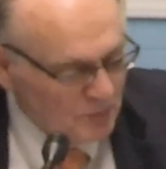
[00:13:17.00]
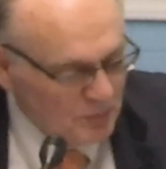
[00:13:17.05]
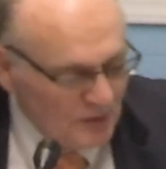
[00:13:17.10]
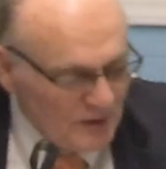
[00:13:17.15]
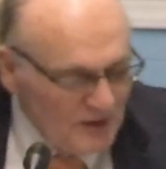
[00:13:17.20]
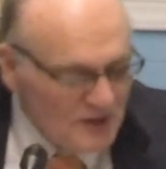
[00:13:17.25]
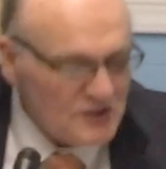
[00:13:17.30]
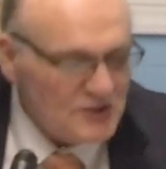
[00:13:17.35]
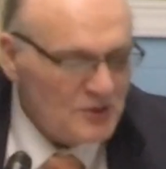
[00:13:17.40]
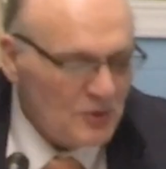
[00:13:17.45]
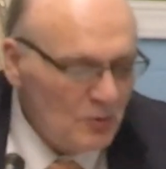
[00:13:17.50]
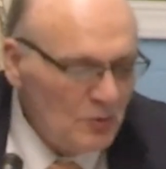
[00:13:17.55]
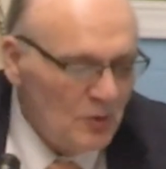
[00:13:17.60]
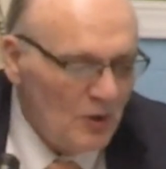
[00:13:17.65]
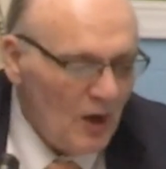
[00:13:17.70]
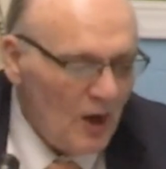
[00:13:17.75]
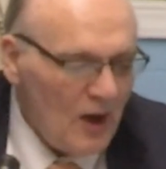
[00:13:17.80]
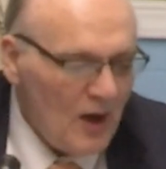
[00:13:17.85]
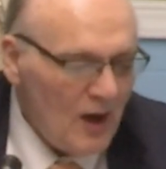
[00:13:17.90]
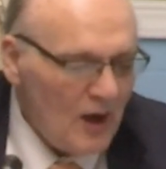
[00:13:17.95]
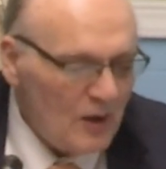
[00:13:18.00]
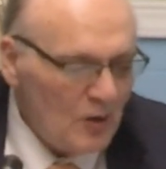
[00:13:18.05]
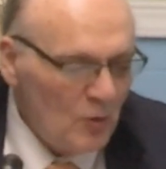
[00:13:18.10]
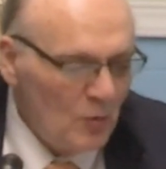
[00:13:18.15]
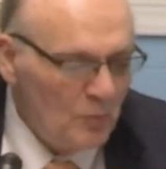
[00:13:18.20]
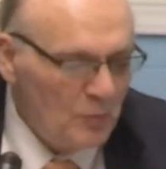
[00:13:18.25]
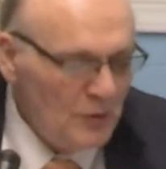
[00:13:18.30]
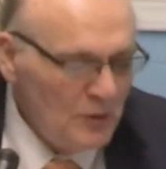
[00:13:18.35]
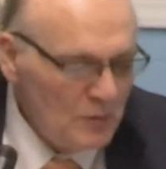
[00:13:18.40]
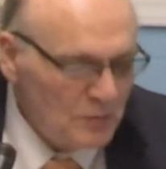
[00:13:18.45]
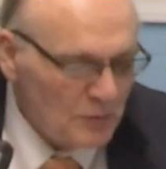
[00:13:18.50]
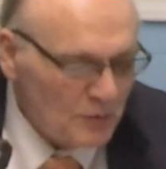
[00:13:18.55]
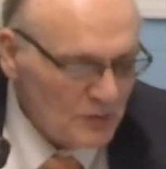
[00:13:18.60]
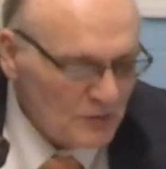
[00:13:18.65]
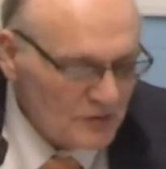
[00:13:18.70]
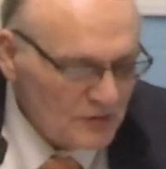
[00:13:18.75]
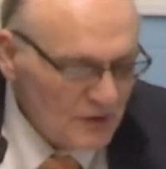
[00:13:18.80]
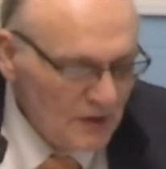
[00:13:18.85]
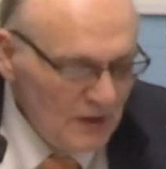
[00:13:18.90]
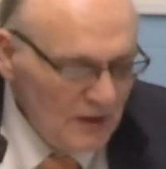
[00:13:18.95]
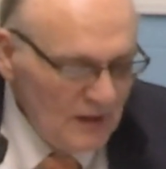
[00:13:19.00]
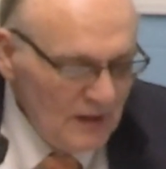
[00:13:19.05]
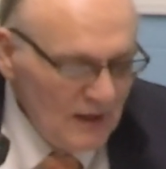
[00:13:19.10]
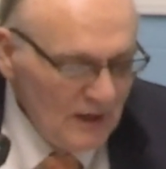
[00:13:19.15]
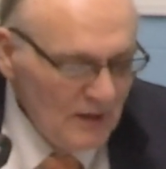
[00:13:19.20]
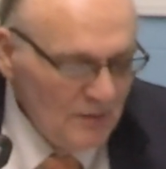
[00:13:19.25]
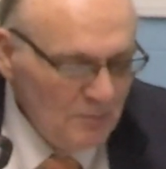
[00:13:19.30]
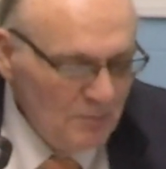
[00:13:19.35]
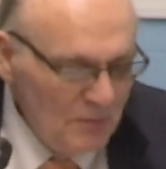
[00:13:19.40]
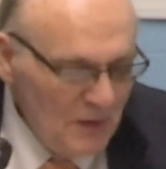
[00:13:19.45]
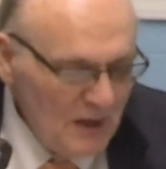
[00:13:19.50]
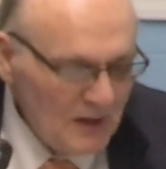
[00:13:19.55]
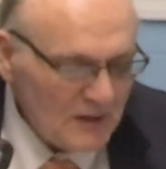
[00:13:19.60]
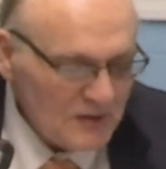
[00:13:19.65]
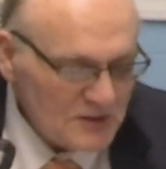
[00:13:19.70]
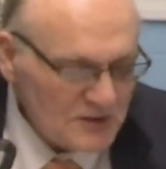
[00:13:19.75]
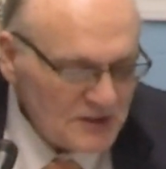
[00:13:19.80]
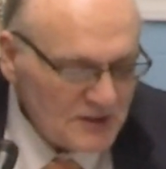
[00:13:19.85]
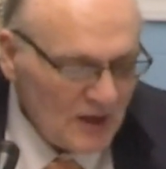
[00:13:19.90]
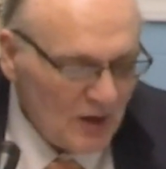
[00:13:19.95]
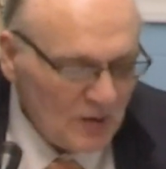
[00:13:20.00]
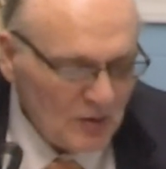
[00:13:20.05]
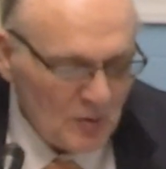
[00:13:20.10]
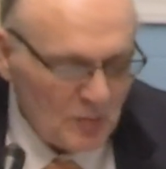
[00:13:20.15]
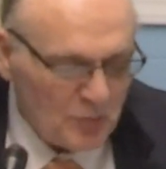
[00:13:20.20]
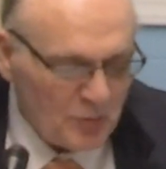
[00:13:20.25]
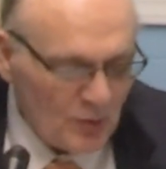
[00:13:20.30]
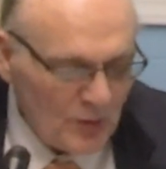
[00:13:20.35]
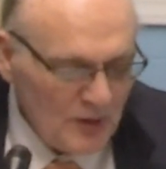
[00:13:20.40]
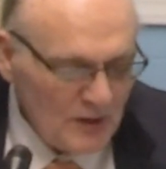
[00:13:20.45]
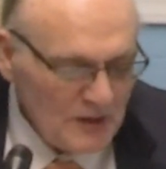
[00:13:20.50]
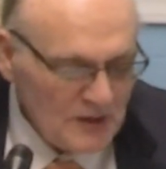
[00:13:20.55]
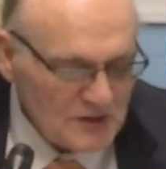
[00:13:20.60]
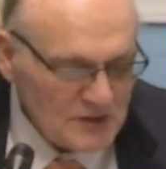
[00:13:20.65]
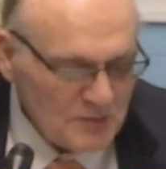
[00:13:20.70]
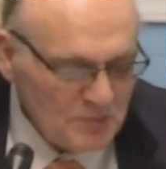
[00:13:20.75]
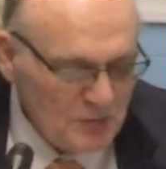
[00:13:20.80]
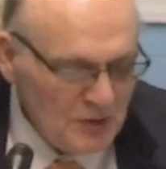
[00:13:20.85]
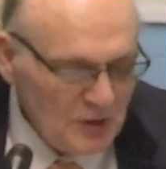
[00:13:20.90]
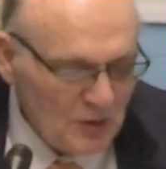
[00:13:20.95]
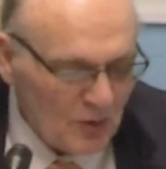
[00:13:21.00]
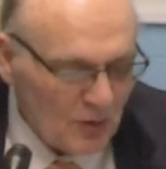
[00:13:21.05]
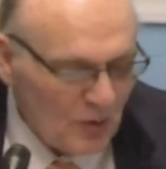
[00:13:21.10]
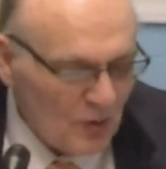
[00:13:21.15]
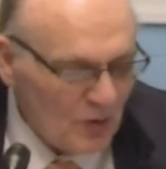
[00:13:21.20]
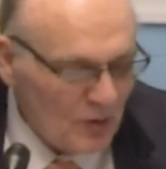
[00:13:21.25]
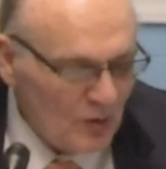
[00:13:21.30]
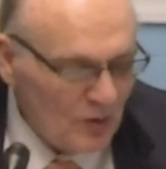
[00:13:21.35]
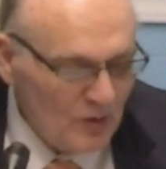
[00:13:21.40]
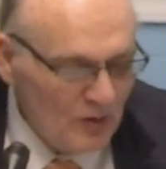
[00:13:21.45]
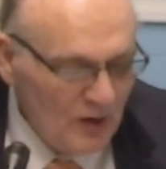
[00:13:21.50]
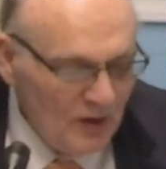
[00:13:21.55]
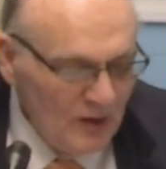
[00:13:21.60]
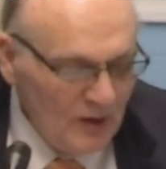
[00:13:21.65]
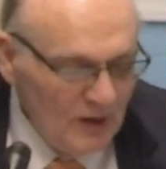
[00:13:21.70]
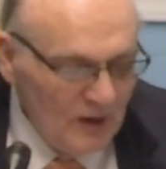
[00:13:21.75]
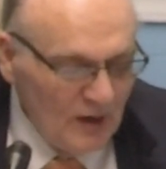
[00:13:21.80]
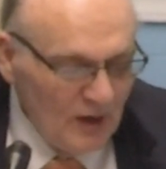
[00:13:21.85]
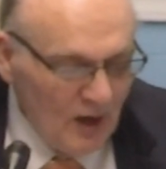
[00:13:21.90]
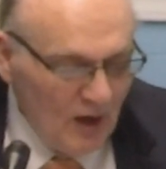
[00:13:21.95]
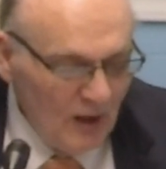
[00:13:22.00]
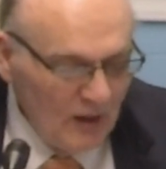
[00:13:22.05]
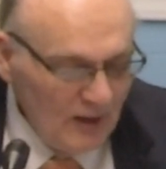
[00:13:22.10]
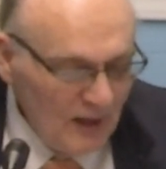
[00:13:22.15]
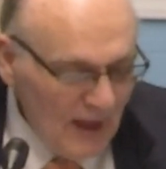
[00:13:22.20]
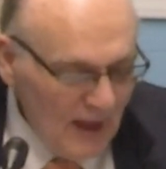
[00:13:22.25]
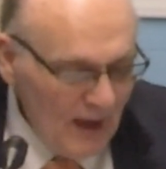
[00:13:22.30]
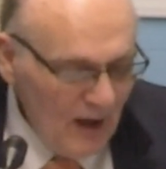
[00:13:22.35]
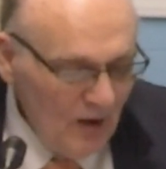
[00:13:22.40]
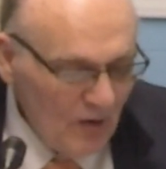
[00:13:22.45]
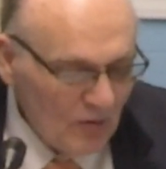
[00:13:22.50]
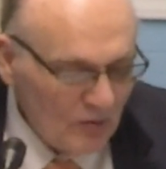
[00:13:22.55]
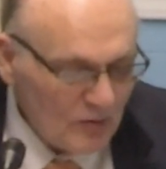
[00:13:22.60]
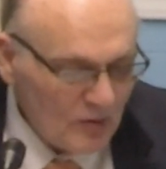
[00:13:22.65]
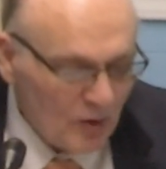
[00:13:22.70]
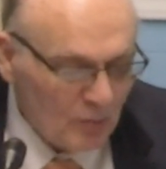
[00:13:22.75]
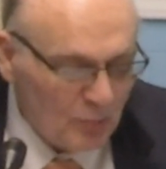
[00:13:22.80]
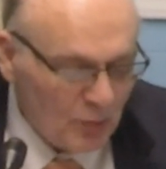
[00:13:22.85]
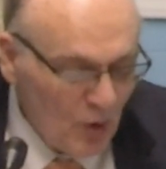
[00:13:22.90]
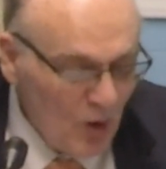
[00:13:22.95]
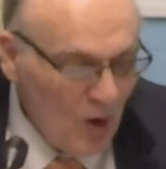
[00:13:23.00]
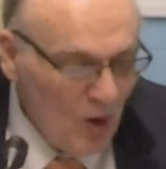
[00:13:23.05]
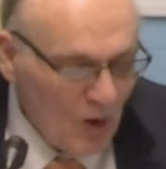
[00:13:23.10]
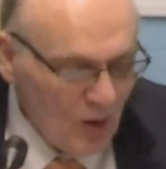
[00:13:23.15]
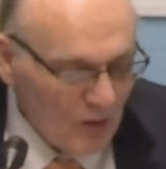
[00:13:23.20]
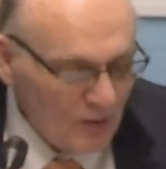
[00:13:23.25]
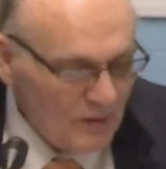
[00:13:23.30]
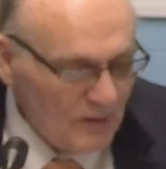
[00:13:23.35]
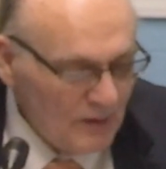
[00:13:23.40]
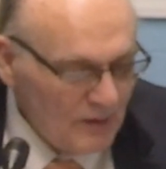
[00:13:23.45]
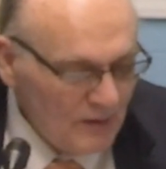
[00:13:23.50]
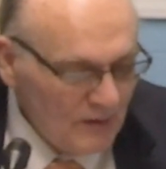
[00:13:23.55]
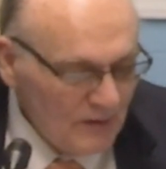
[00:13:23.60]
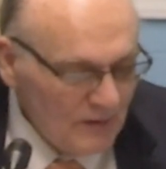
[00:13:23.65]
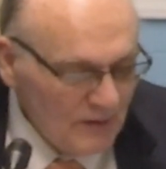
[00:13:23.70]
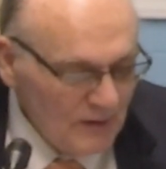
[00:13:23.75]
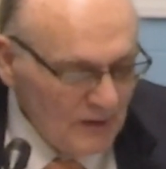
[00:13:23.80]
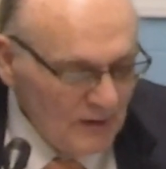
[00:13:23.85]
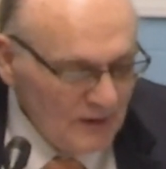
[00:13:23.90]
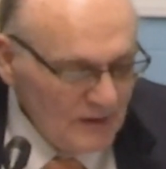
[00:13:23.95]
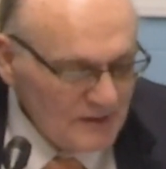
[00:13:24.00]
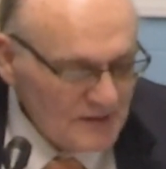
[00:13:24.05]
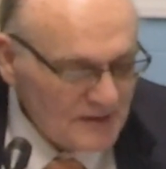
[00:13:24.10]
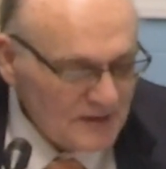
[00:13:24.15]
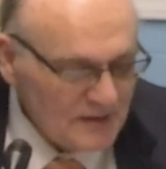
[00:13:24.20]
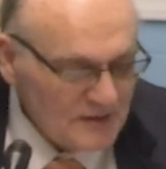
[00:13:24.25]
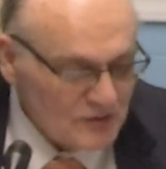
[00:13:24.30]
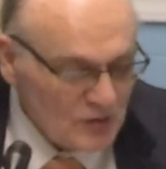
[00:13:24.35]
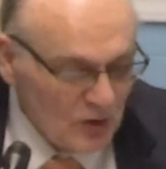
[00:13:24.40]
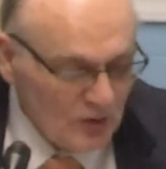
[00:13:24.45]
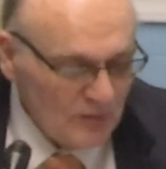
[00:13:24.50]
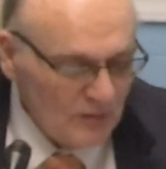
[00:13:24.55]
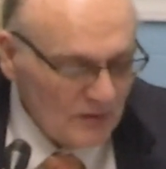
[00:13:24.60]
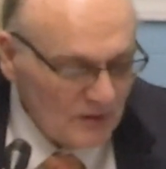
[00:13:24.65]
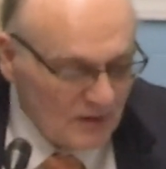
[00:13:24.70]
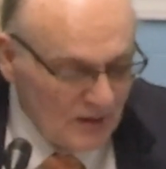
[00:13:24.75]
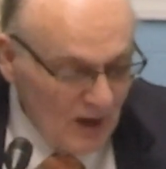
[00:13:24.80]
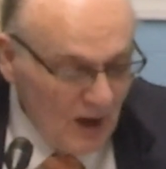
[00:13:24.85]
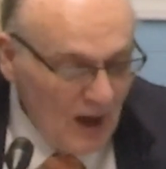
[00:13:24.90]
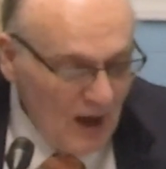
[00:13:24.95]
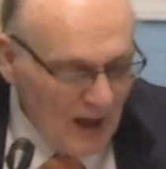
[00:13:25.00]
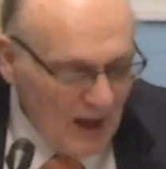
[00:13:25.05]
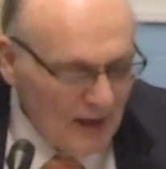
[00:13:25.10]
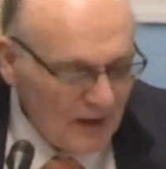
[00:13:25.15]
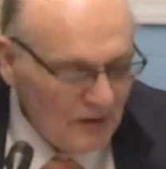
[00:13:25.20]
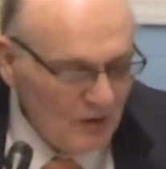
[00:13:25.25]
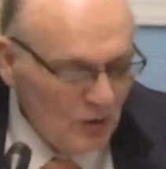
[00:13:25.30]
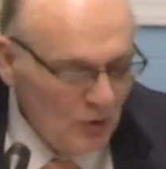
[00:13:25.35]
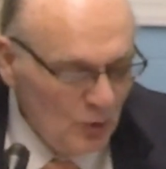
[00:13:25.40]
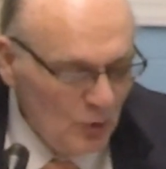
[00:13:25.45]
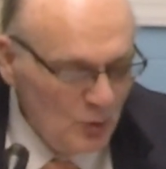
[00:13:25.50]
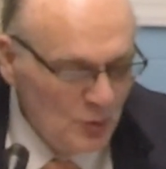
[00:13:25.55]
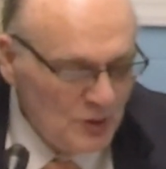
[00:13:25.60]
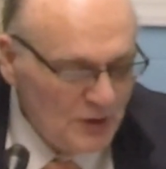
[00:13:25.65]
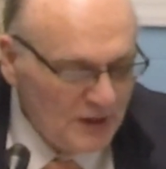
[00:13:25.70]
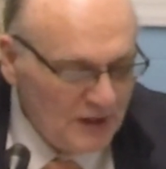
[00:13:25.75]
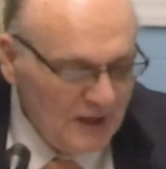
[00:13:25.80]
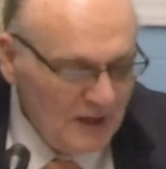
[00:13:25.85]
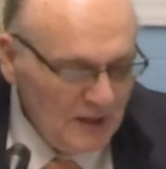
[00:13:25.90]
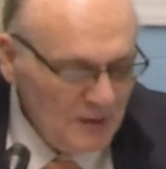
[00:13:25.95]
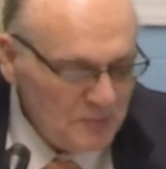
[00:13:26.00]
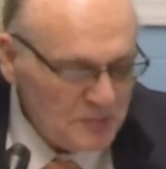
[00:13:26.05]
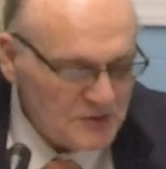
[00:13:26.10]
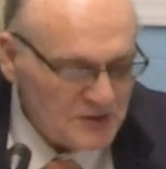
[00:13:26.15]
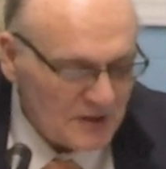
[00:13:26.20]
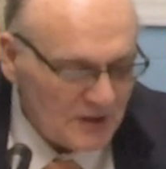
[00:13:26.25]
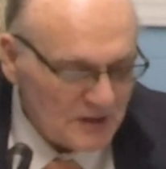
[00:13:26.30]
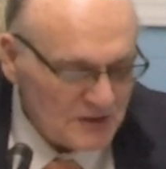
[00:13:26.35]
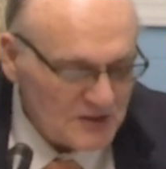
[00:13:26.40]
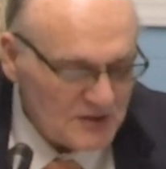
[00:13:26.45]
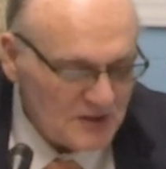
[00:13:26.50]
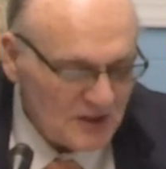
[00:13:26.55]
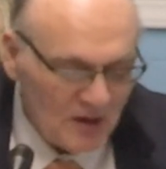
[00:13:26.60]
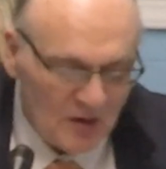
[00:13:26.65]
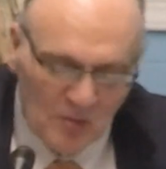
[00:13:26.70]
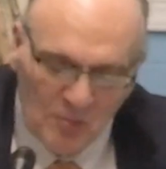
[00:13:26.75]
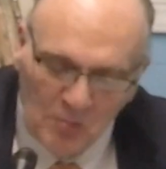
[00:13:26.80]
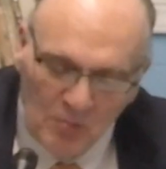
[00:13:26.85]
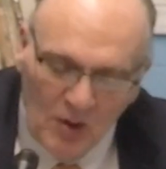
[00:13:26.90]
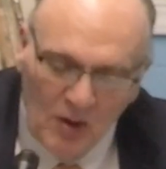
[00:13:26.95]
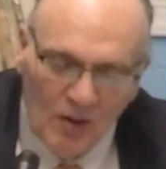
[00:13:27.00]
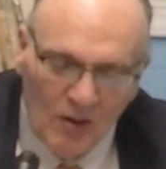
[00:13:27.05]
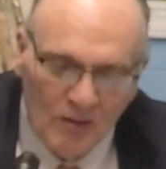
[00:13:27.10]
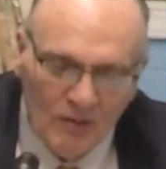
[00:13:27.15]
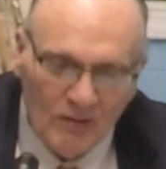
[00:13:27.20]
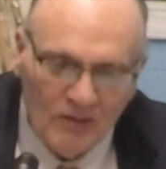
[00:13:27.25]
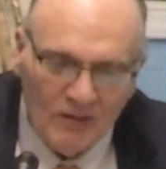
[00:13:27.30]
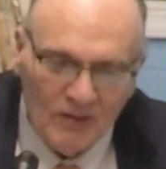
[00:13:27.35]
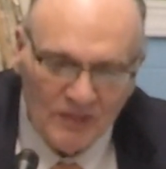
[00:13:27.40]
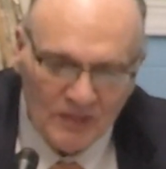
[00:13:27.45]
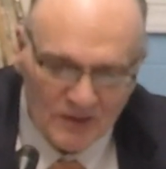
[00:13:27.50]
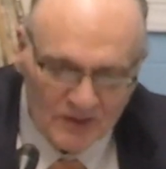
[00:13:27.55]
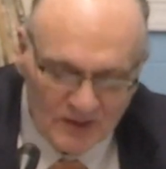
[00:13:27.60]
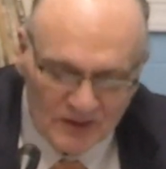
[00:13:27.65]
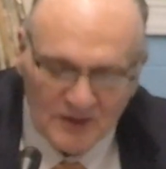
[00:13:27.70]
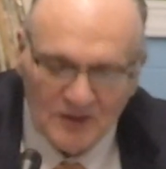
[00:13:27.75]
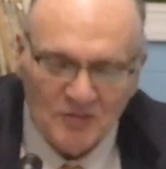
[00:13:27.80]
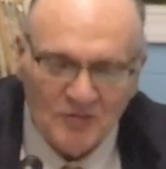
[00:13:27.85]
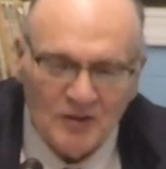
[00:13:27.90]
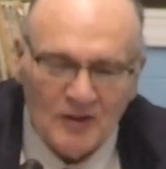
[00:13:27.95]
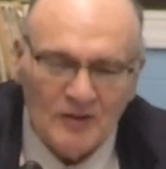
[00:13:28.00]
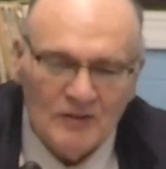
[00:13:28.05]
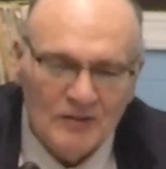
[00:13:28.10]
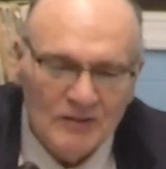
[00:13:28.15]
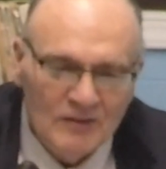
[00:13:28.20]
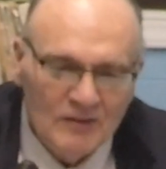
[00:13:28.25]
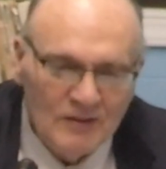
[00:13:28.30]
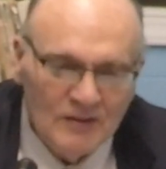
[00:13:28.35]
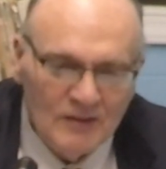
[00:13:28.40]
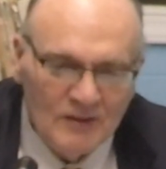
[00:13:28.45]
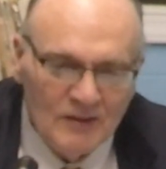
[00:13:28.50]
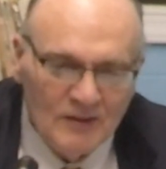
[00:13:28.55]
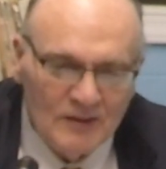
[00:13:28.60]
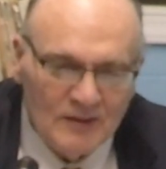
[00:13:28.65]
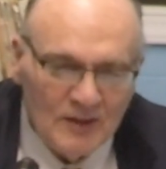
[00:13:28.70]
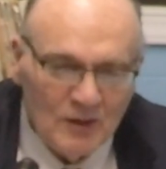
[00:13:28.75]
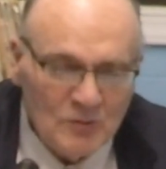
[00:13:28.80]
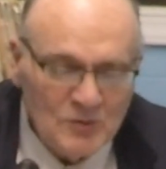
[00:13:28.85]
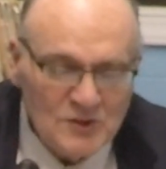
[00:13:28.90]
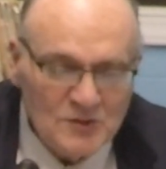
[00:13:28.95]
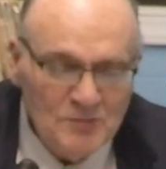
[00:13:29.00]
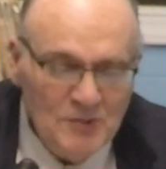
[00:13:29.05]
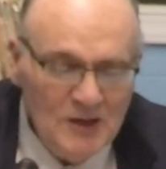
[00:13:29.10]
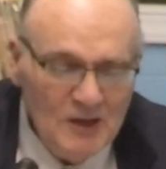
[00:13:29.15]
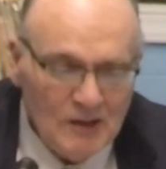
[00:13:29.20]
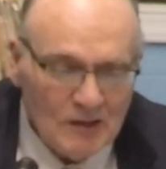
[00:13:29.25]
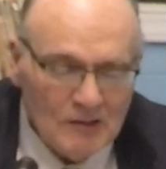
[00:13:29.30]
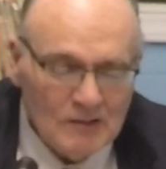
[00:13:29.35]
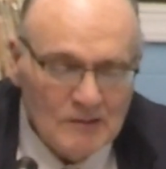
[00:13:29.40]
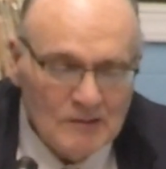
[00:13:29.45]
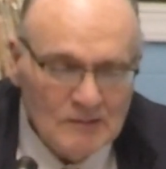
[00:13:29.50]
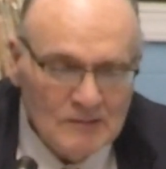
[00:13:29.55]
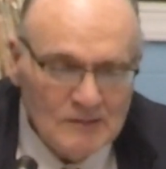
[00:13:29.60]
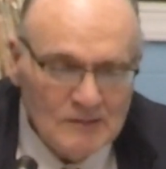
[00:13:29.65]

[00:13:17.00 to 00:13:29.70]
bless, O God, O peoples, and make a sound of praise and be heard aloud, abroad. He says, God who keeps us among the living. That was me.